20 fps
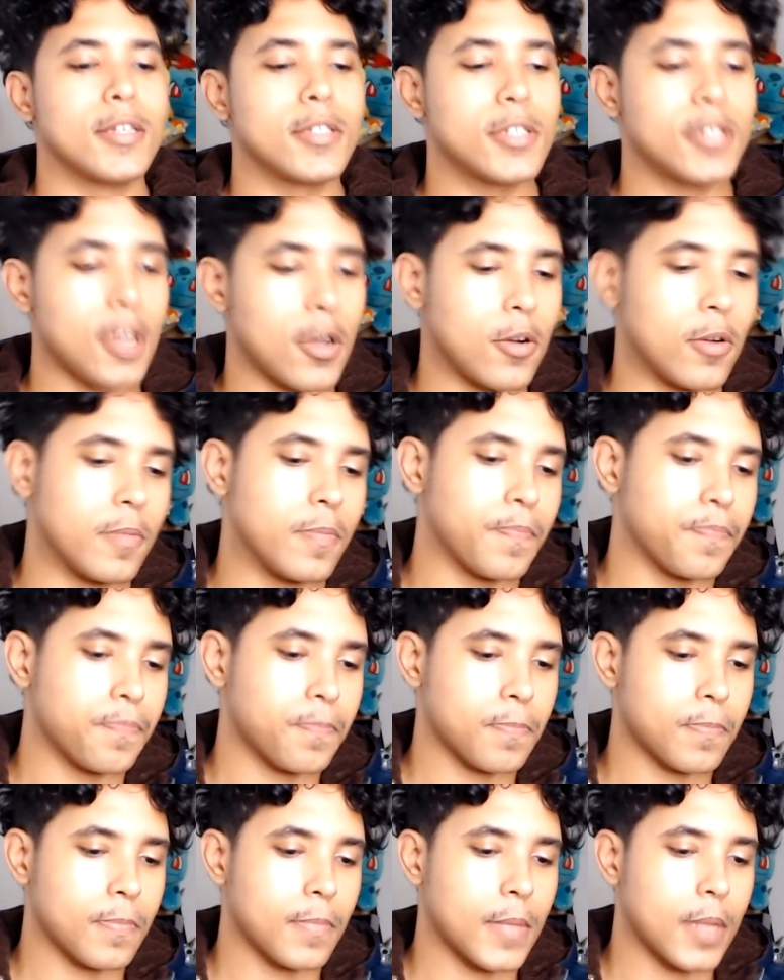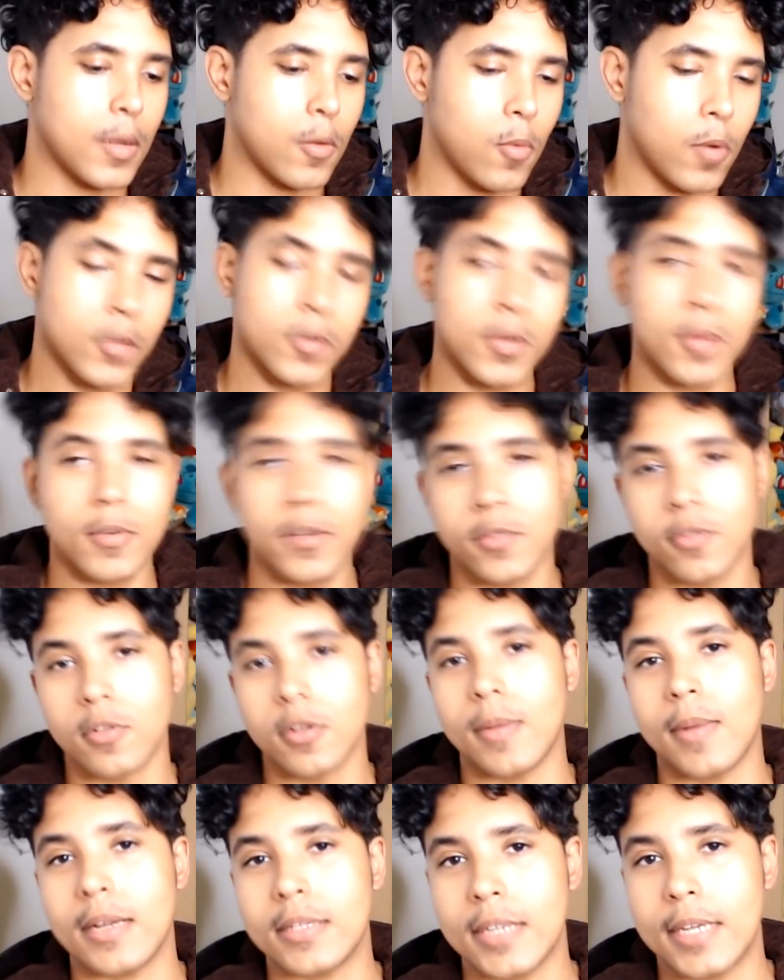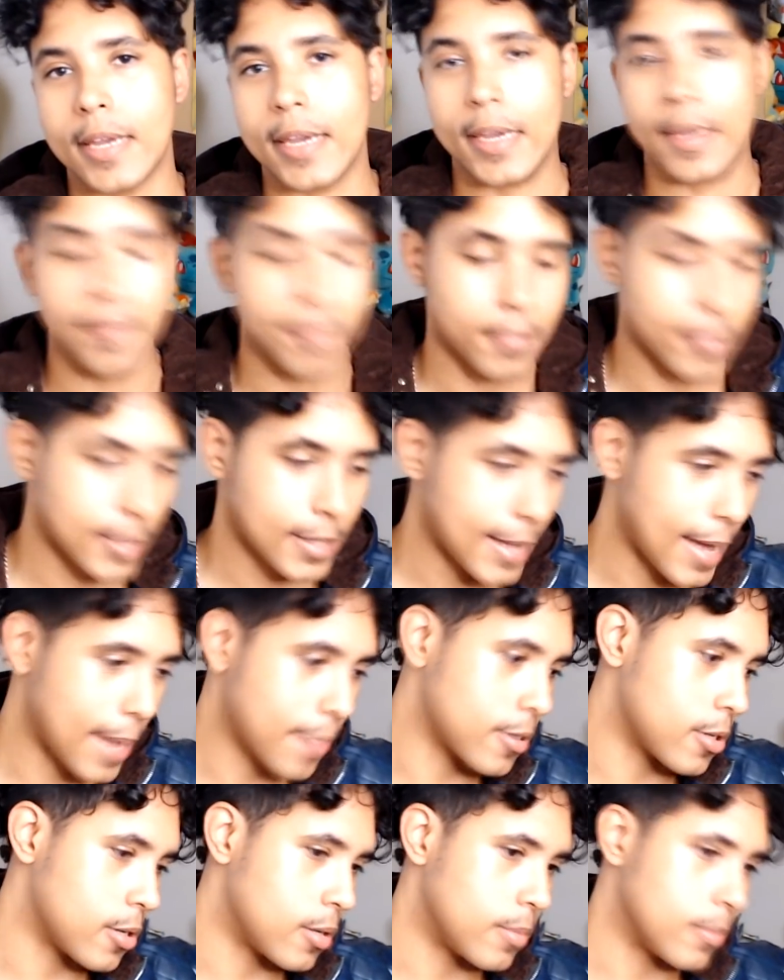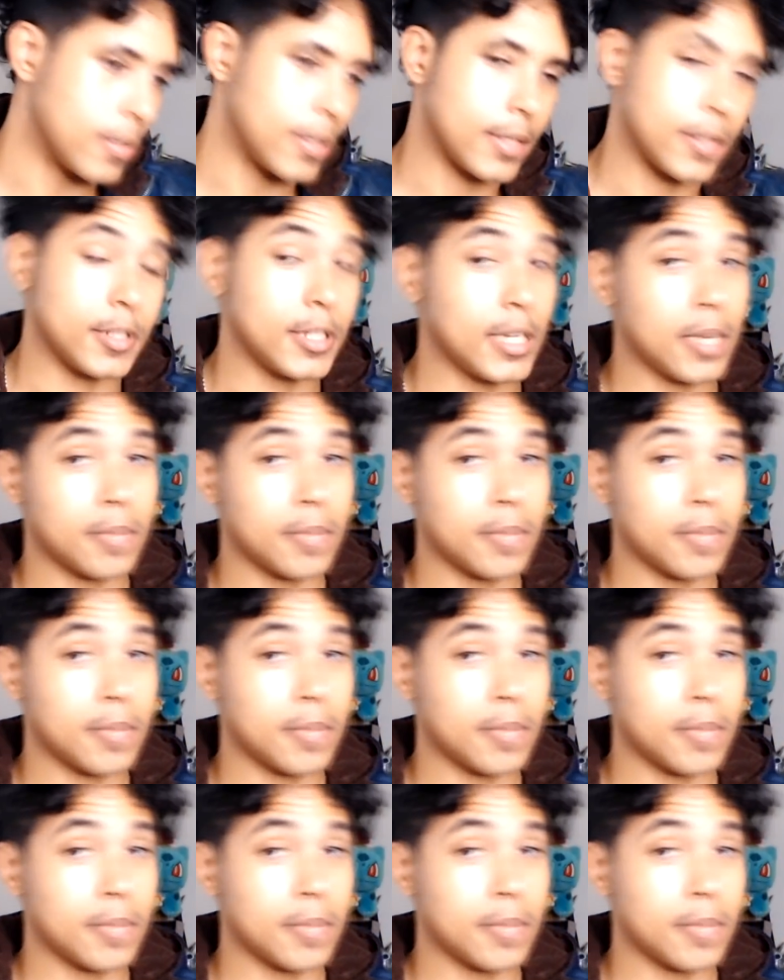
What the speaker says: So, what do I want to talk about today? Capcom,